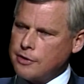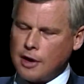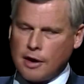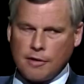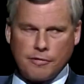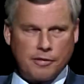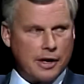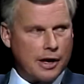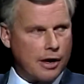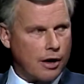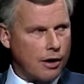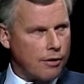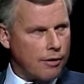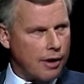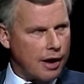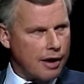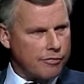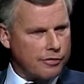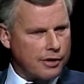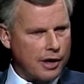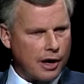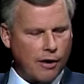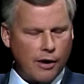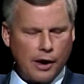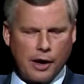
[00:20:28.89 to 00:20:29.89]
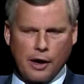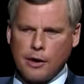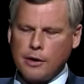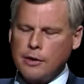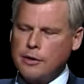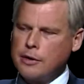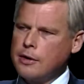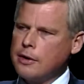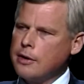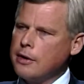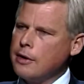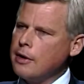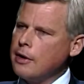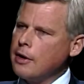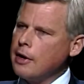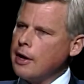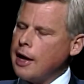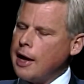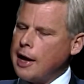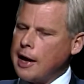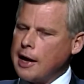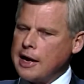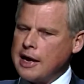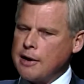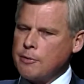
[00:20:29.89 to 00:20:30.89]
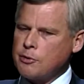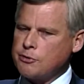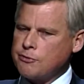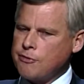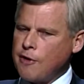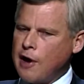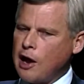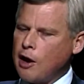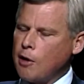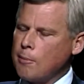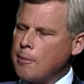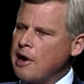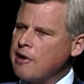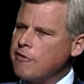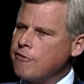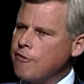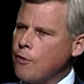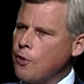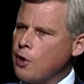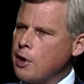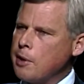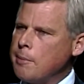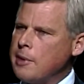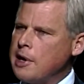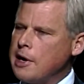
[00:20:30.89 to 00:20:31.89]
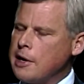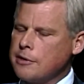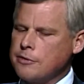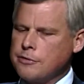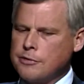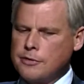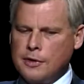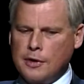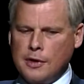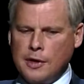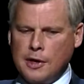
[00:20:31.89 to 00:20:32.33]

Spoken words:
of an aircraft carrier, and he was followed by 40 minutes.